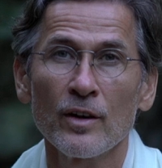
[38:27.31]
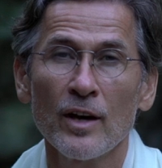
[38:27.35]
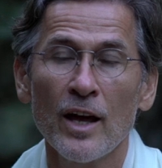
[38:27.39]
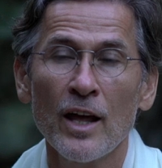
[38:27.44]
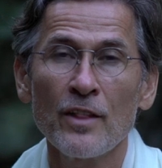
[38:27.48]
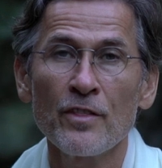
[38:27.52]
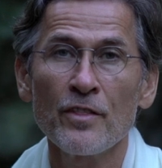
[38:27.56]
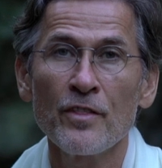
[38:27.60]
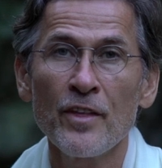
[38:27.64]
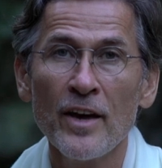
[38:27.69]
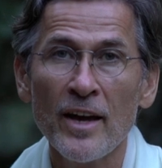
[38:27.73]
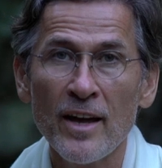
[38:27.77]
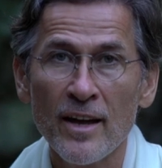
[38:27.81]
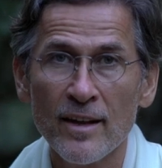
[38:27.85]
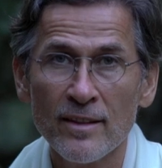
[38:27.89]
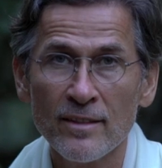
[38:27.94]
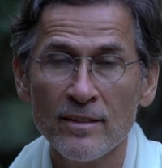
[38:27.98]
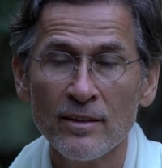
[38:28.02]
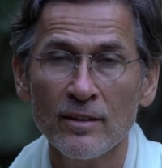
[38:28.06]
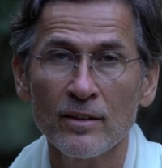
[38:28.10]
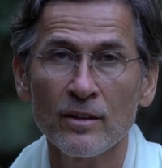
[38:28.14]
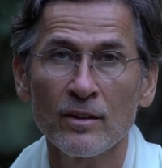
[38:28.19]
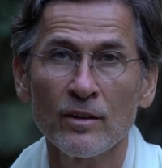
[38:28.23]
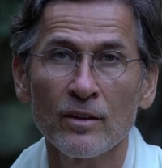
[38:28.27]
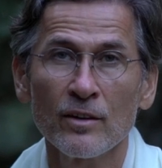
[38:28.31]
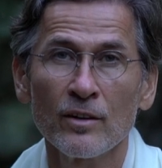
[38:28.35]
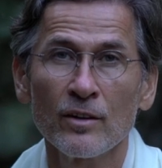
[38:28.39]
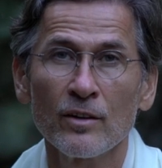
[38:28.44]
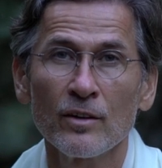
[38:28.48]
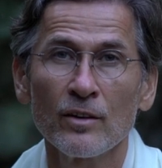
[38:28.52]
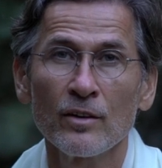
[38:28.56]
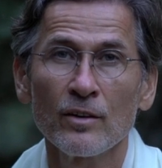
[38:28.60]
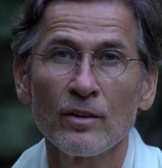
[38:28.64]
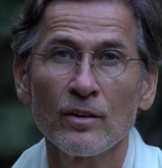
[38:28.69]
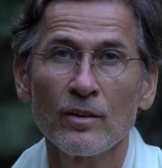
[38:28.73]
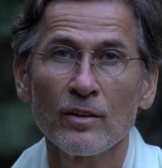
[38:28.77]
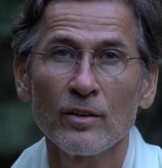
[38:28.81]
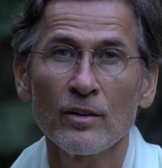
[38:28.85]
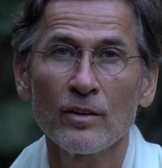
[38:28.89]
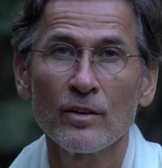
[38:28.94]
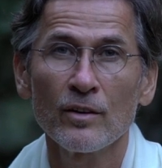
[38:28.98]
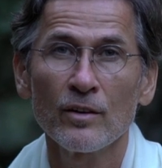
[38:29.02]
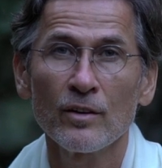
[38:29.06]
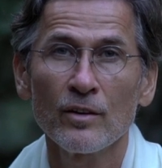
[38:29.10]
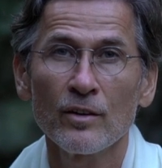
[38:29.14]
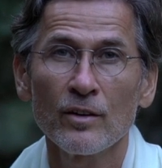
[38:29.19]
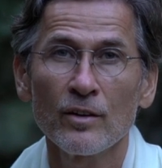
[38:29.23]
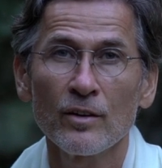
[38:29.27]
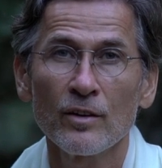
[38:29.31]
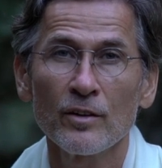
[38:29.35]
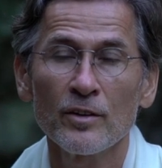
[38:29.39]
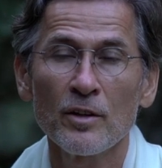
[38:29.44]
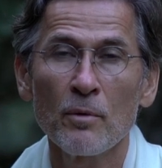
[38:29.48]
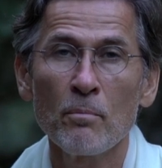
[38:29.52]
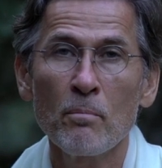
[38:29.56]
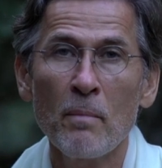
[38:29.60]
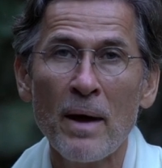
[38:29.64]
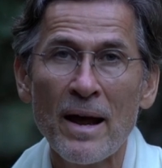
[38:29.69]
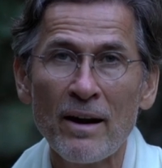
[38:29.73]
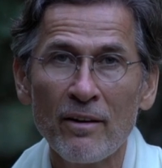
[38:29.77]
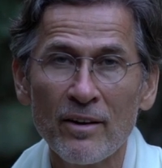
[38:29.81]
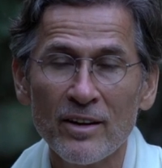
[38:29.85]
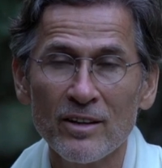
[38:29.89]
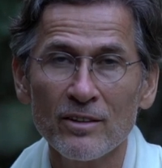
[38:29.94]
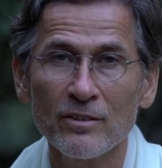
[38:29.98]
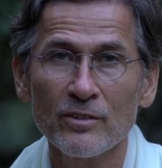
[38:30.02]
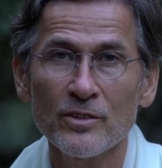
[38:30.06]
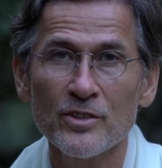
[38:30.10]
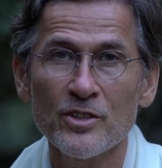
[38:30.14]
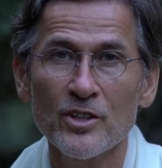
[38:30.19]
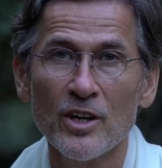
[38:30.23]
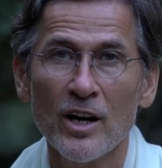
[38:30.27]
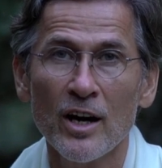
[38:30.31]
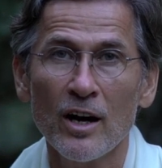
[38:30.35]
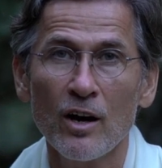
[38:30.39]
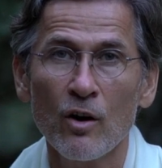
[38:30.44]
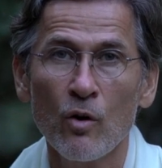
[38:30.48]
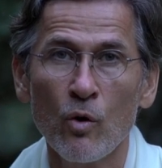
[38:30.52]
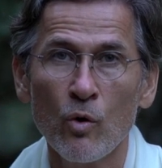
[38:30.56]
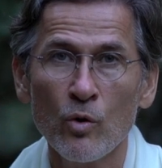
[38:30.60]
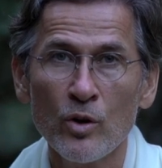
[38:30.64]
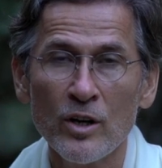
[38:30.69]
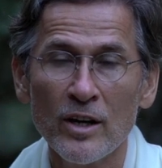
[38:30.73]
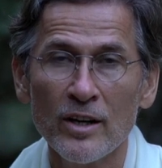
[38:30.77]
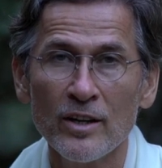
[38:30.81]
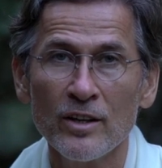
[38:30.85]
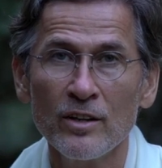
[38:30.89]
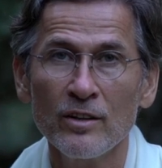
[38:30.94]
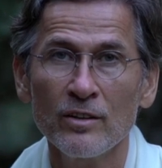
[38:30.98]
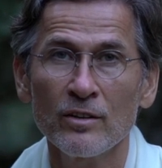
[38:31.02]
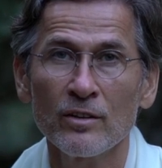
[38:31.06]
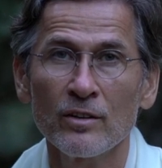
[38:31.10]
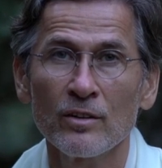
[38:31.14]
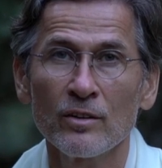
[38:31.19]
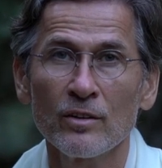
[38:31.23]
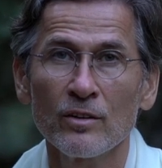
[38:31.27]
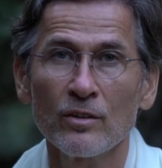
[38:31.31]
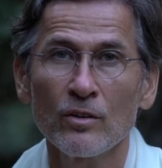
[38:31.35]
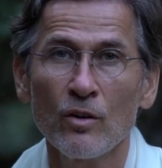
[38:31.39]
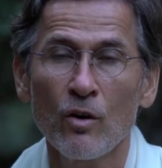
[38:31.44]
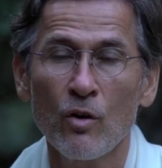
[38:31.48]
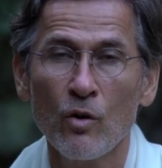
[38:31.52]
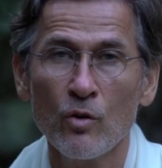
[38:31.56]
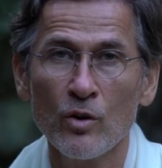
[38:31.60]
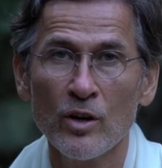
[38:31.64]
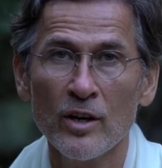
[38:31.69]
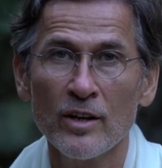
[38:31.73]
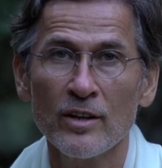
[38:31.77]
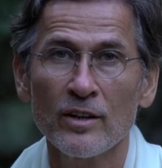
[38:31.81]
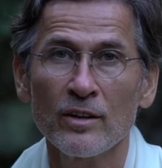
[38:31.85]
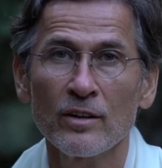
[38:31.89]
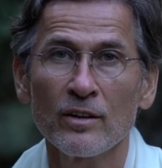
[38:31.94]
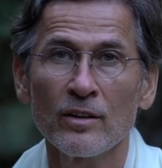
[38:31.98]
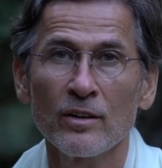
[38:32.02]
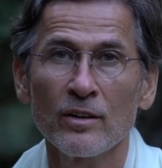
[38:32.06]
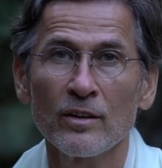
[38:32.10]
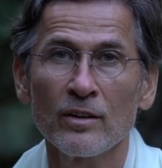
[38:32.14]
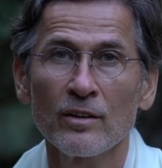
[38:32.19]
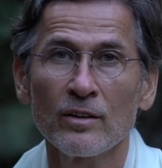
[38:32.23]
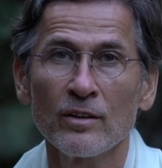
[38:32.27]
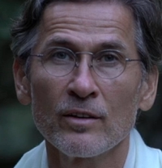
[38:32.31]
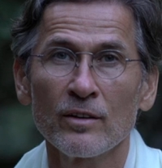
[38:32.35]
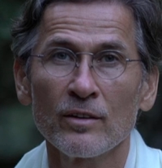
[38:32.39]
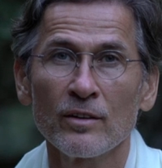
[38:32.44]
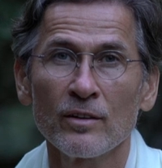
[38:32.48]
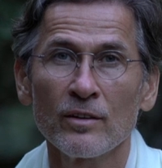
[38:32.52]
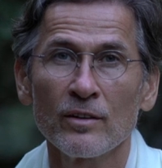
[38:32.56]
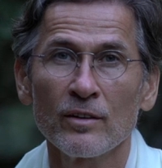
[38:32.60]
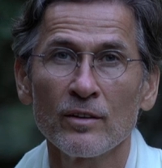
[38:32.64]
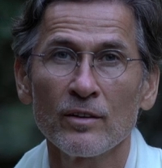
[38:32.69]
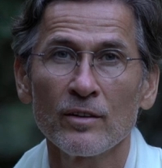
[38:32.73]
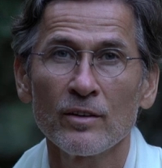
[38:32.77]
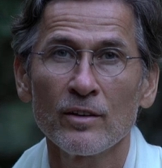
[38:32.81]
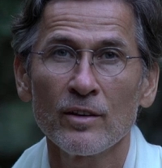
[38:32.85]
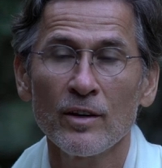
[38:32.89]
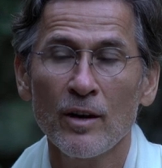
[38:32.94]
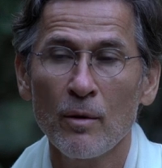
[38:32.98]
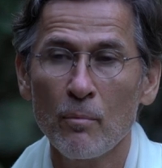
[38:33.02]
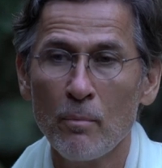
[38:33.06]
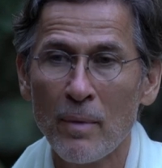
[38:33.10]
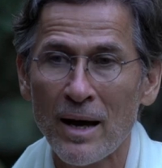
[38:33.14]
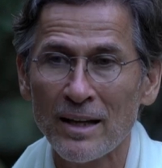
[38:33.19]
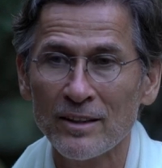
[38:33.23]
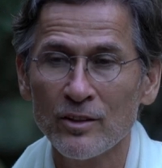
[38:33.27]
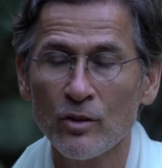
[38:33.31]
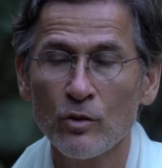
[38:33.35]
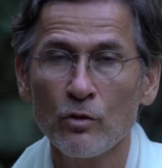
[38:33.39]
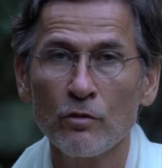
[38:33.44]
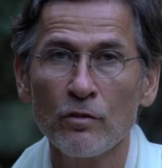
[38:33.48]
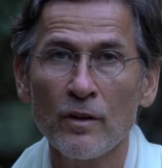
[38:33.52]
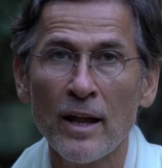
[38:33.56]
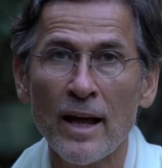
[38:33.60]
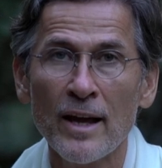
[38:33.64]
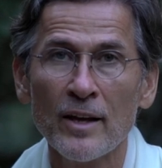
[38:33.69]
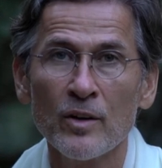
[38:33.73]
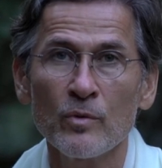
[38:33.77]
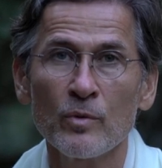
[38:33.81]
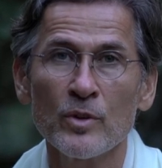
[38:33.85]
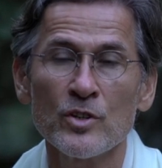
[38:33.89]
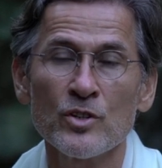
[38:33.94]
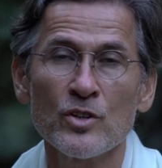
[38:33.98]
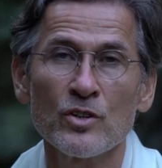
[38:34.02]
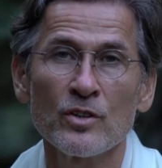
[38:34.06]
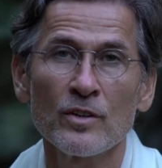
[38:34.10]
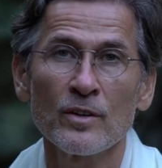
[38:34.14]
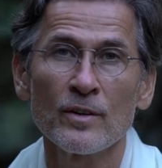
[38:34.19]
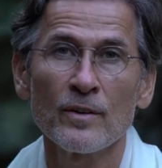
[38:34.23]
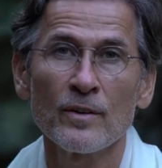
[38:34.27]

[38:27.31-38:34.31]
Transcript: And then the miracles are only, only a matter of language.